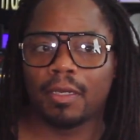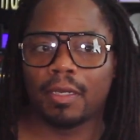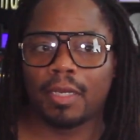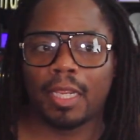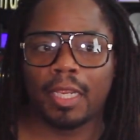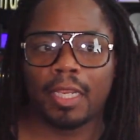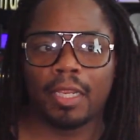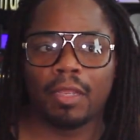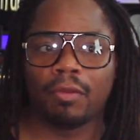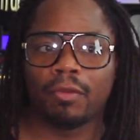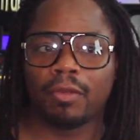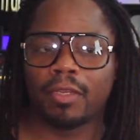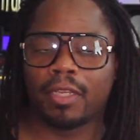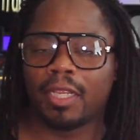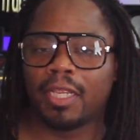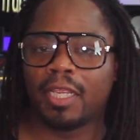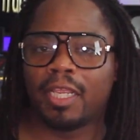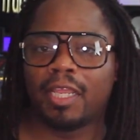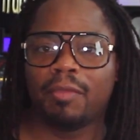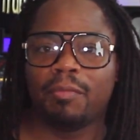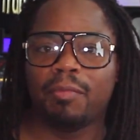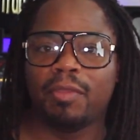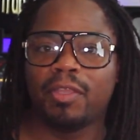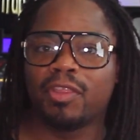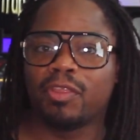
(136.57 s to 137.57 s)
they only
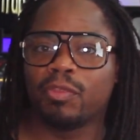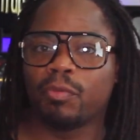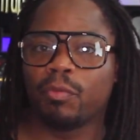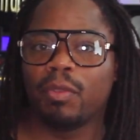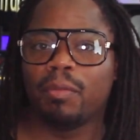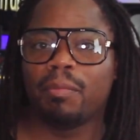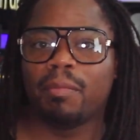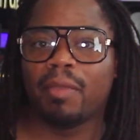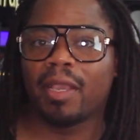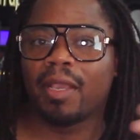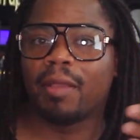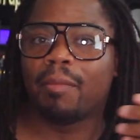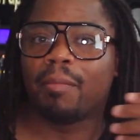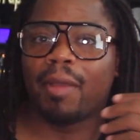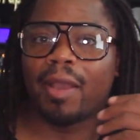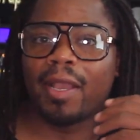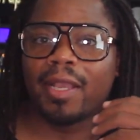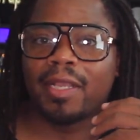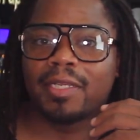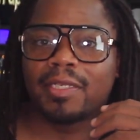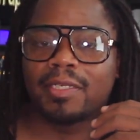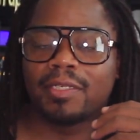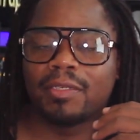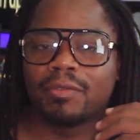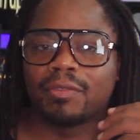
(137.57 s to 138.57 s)
give me three
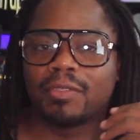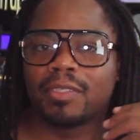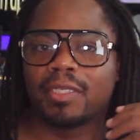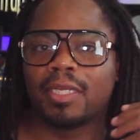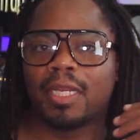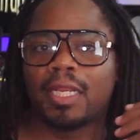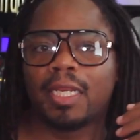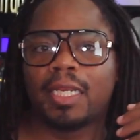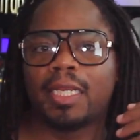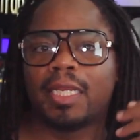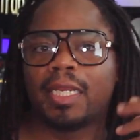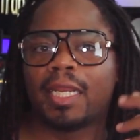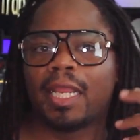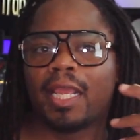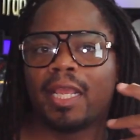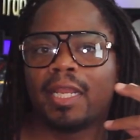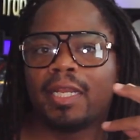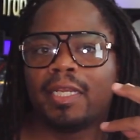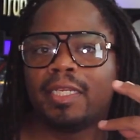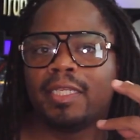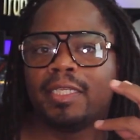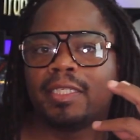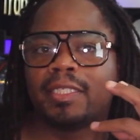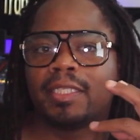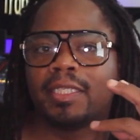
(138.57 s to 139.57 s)
megabytes. You know what I'm saying? They didn't
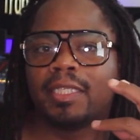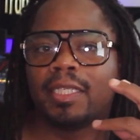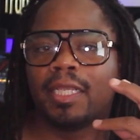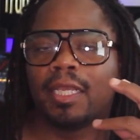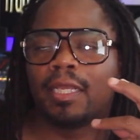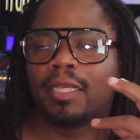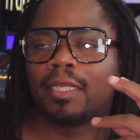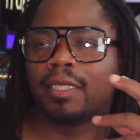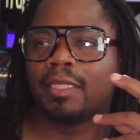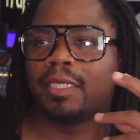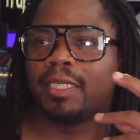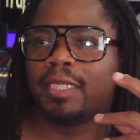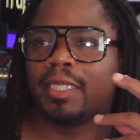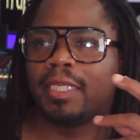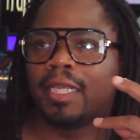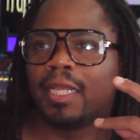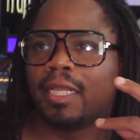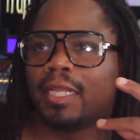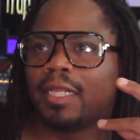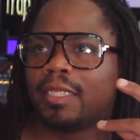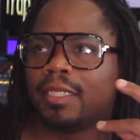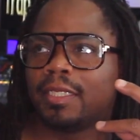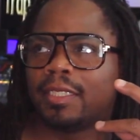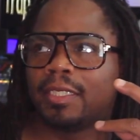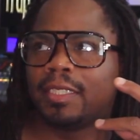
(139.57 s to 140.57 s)
have DC uh, D,
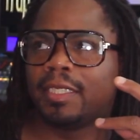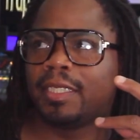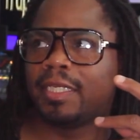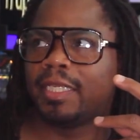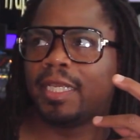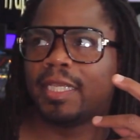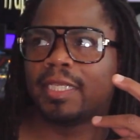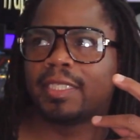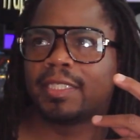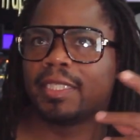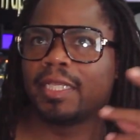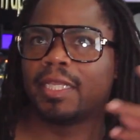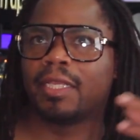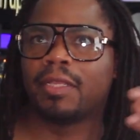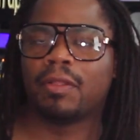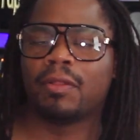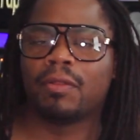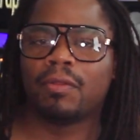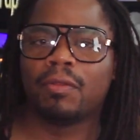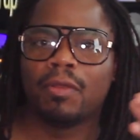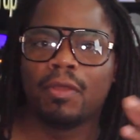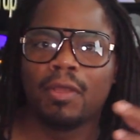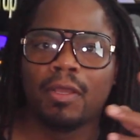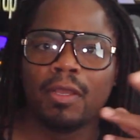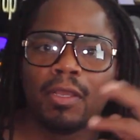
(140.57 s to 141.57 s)
uh,
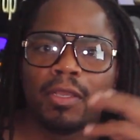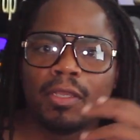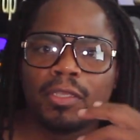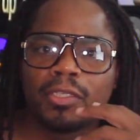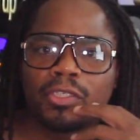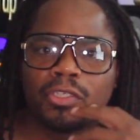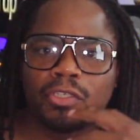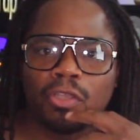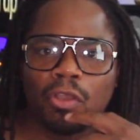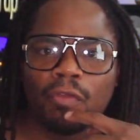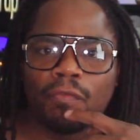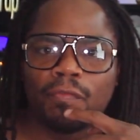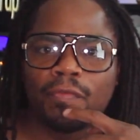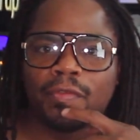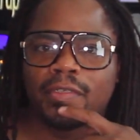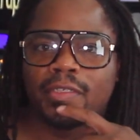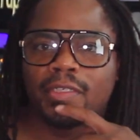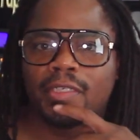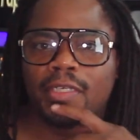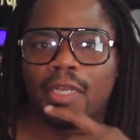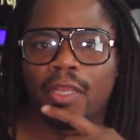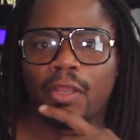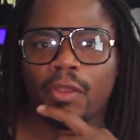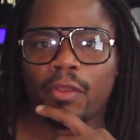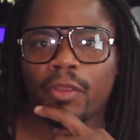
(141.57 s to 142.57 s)
DSL
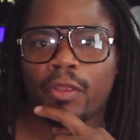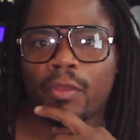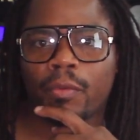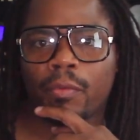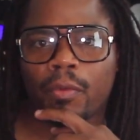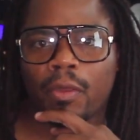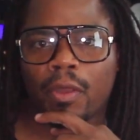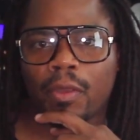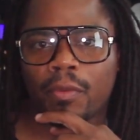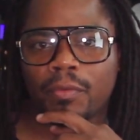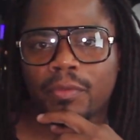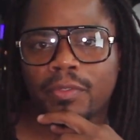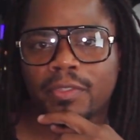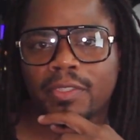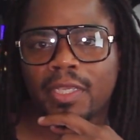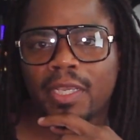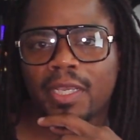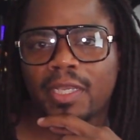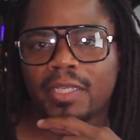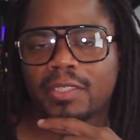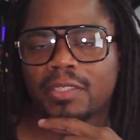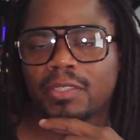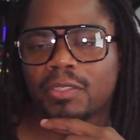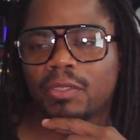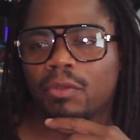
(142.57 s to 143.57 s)
service in the area where I was
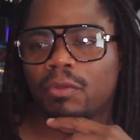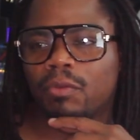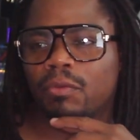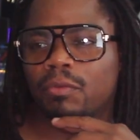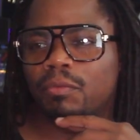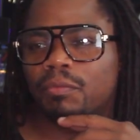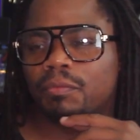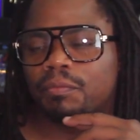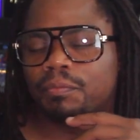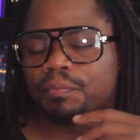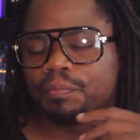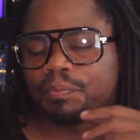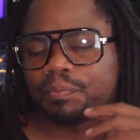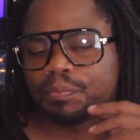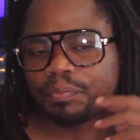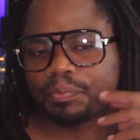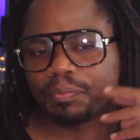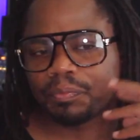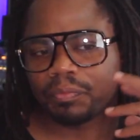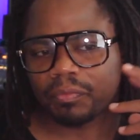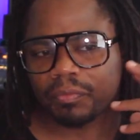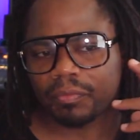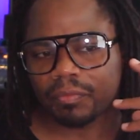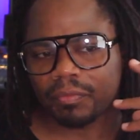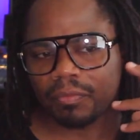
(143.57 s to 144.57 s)
at, so
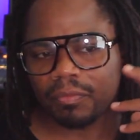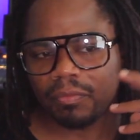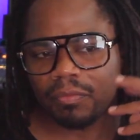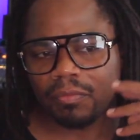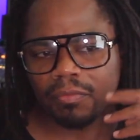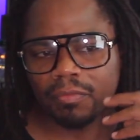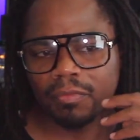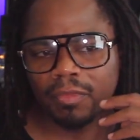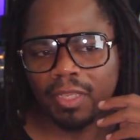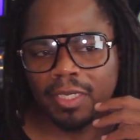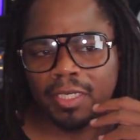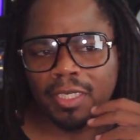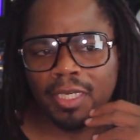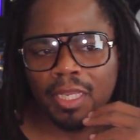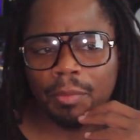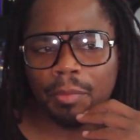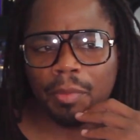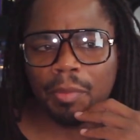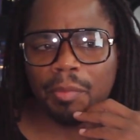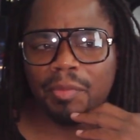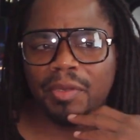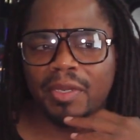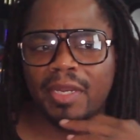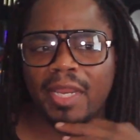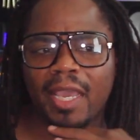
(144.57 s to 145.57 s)
they
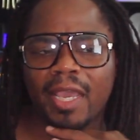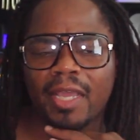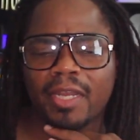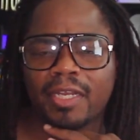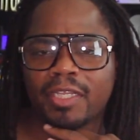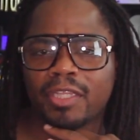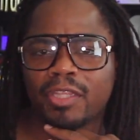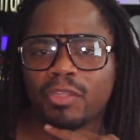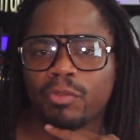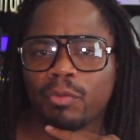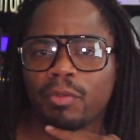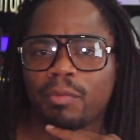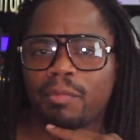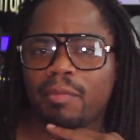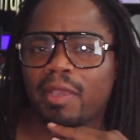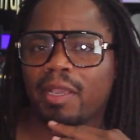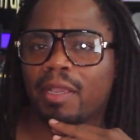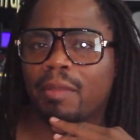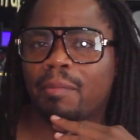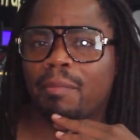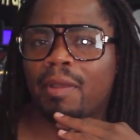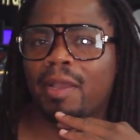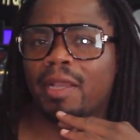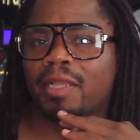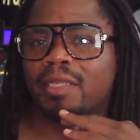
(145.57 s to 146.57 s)
dumbed me down to three
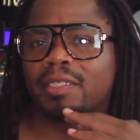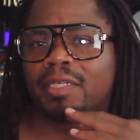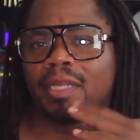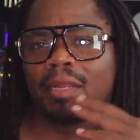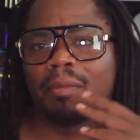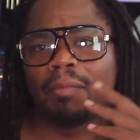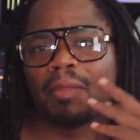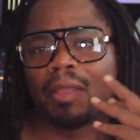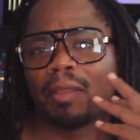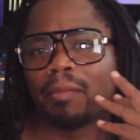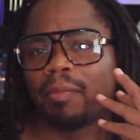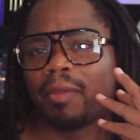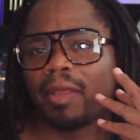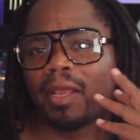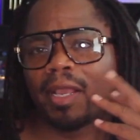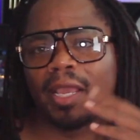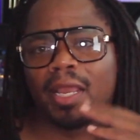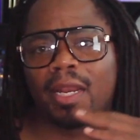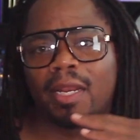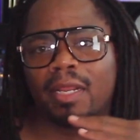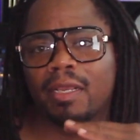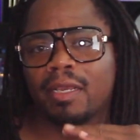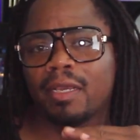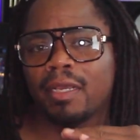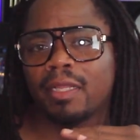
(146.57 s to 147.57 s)
megabytes. So I'm like, man, I
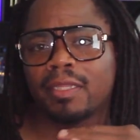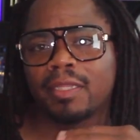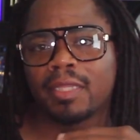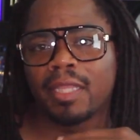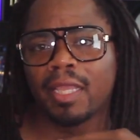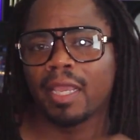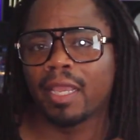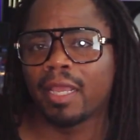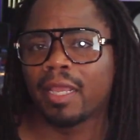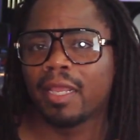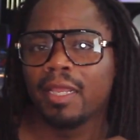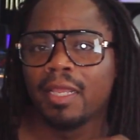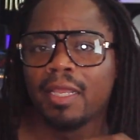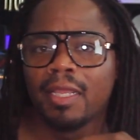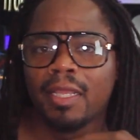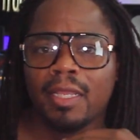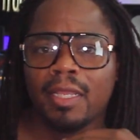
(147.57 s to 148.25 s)
gotta cut that